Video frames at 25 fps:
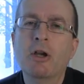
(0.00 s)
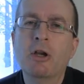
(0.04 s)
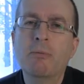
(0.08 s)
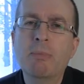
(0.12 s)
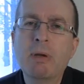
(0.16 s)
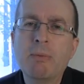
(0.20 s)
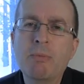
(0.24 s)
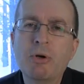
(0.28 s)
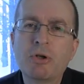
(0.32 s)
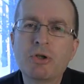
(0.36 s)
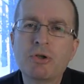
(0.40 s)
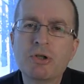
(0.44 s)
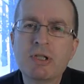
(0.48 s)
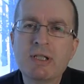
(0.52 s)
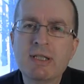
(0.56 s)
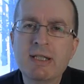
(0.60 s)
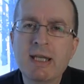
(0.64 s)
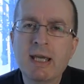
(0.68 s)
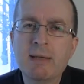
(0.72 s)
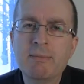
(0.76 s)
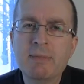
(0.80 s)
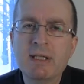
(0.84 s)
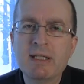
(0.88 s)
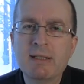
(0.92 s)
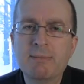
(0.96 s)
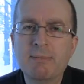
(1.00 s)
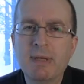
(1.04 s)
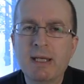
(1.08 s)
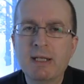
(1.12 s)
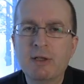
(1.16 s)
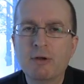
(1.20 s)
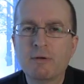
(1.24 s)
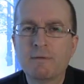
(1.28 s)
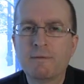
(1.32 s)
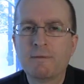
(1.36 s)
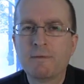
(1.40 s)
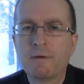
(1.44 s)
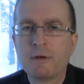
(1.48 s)
A MemoQ TM is
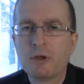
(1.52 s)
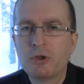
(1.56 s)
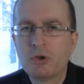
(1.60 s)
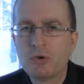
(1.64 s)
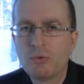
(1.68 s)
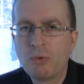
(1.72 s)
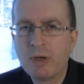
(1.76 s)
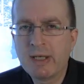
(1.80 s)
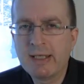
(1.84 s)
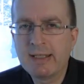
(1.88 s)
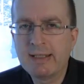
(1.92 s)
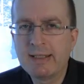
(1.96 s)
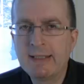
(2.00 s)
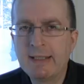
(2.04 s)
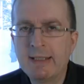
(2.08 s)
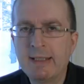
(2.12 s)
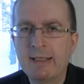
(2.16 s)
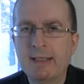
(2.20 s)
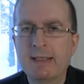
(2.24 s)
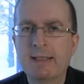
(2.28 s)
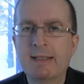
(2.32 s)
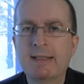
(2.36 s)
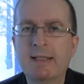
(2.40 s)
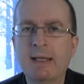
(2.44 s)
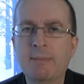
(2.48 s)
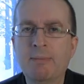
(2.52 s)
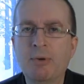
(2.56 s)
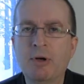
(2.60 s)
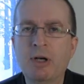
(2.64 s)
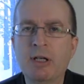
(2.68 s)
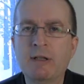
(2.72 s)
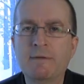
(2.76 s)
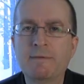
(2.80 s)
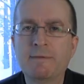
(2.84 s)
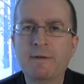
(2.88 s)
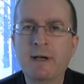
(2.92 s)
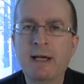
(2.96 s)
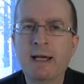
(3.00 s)
made of 20
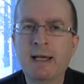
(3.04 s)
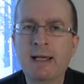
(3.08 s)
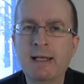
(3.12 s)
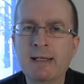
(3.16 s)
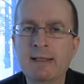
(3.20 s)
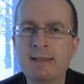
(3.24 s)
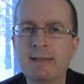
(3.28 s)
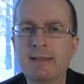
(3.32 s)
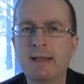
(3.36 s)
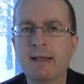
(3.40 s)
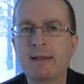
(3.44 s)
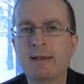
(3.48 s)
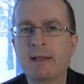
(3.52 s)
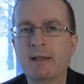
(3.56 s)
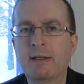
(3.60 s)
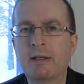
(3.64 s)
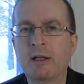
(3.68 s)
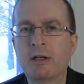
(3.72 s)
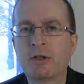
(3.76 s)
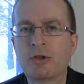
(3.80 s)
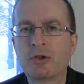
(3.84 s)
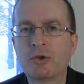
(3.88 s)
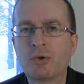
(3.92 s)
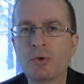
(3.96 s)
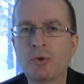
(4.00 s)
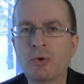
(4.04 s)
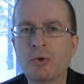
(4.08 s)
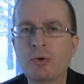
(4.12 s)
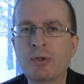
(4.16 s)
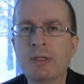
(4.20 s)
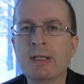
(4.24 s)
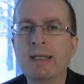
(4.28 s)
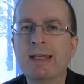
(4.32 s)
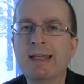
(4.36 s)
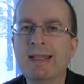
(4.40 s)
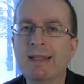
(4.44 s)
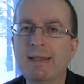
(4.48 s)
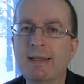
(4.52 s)
separate files that are
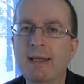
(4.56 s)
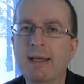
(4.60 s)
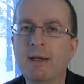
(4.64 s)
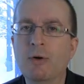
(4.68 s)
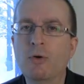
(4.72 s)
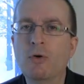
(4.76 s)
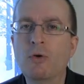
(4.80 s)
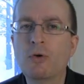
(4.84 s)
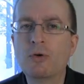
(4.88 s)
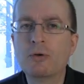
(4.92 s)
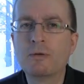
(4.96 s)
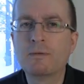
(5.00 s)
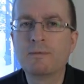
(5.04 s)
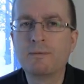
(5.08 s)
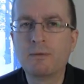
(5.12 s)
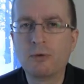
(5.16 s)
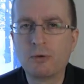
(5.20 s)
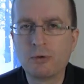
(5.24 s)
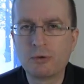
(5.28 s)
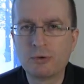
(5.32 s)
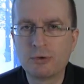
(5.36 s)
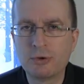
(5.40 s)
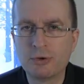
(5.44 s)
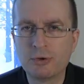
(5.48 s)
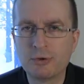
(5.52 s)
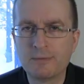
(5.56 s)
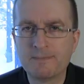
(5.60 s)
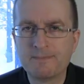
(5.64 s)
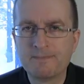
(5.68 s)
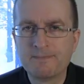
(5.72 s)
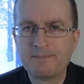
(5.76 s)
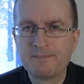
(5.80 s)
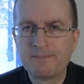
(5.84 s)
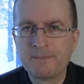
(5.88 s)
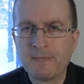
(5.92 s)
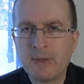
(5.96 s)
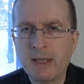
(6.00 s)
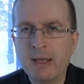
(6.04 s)
stored in their own folder.
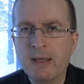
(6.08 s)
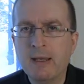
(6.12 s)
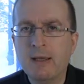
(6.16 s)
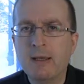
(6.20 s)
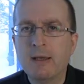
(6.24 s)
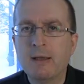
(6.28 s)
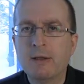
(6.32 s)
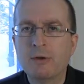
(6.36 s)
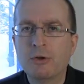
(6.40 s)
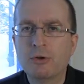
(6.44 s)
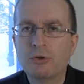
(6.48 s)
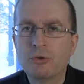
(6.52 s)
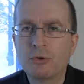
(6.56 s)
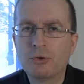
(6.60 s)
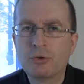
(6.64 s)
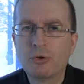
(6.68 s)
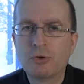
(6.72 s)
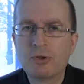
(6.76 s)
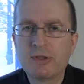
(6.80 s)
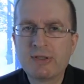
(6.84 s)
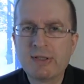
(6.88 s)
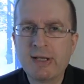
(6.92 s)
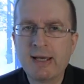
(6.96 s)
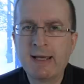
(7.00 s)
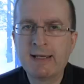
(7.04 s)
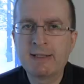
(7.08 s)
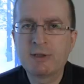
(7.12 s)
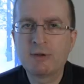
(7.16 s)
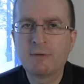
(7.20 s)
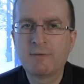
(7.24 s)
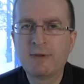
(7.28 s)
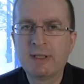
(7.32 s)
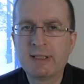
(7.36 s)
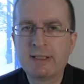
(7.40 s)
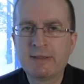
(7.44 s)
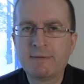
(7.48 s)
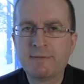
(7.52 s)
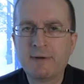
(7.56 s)
The total size
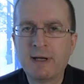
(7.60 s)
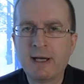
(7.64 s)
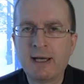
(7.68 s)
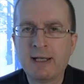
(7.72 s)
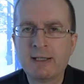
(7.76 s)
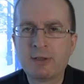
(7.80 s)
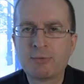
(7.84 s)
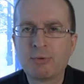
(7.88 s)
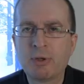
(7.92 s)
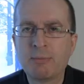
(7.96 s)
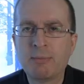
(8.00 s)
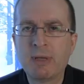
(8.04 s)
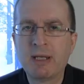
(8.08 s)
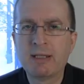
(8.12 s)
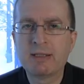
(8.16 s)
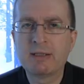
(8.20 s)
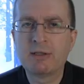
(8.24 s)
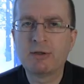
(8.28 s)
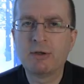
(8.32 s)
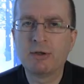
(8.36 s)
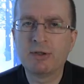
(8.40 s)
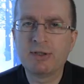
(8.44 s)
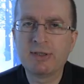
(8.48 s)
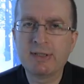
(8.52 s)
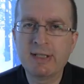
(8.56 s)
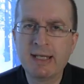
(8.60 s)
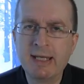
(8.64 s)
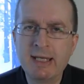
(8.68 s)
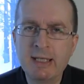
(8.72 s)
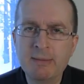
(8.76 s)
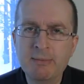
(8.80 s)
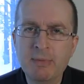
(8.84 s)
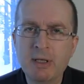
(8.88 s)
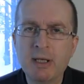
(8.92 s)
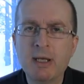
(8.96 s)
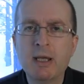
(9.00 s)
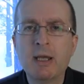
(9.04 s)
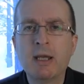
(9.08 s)
of these files remains the
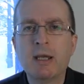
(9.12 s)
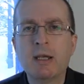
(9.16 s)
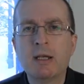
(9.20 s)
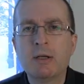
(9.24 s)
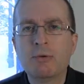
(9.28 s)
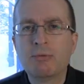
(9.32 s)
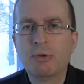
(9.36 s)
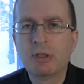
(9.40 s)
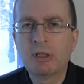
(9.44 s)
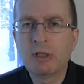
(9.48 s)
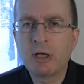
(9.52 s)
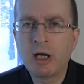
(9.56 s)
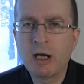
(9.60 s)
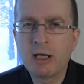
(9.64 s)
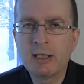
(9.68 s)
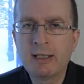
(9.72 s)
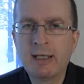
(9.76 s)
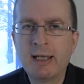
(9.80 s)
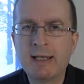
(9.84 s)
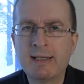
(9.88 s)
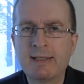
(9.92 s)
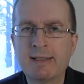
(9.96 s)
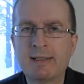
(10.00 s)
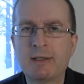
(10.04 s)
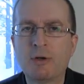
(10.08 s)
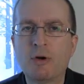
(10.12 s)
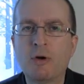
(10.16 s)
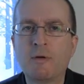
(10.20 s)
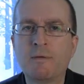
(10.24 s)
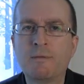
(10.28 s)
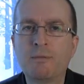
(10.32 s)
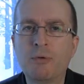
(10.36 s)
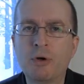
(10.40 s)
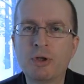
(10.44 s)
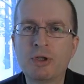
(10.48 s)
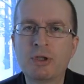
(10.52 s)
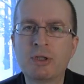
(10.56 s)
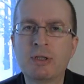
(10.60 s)
same, regardless
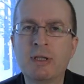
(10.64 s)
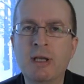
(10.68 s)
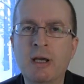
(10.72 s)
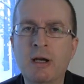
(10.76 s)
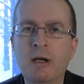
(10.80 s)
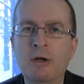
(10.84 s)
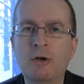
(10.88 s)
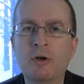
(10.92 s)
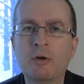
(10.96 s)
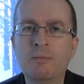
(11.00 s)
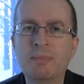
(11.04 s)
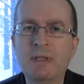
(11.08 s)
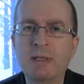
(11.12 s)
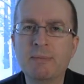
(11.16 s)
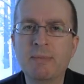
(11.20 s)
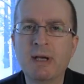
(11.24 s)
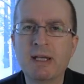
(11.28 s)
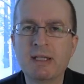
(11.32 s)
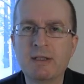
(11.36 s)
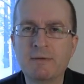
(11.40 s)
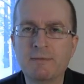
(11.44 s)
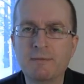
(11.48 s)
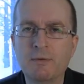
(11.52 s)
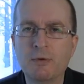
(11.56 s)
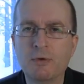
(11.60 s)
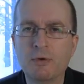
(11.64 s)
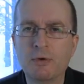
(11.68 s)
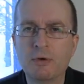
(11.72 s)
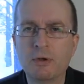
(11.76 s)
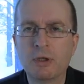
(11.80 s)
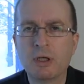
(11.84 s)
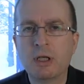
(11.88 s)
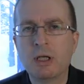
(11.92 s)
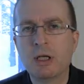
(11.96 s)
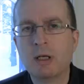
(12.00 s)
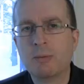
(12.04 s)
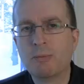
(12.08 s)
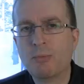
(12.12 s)
of what they are optimized
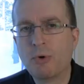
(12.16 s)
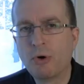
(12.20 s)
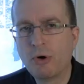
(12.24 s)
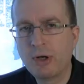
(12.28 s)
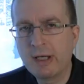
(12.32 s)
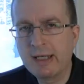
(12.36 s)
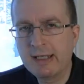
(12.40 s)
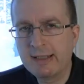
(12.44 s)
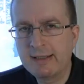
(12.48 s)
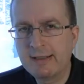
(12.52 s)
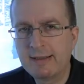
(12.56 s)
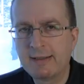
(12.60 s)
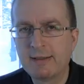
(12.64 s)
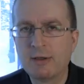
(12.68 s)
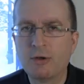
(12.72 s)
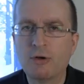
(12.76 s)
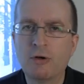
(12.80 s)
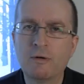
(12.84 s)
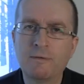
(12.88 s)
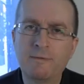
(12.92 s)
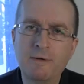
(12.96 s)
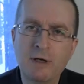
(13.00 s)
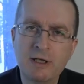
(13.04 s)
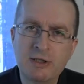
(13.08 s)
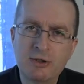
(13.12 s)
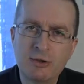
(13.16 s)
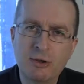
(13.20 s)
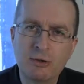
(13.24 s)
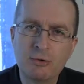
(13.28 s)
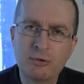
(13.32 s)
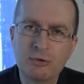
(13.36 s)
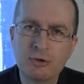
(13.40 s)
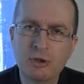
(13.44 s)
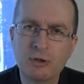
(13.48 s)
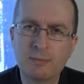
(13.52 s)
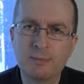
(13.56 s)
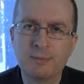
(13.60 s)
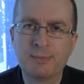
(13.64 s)
for, more hits or faster
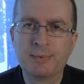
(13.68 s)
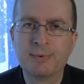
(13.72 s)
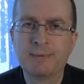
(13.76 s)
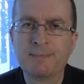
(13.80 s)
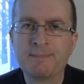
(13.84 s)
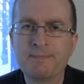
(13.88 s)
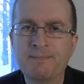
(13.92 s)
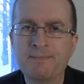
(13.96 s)
lookup.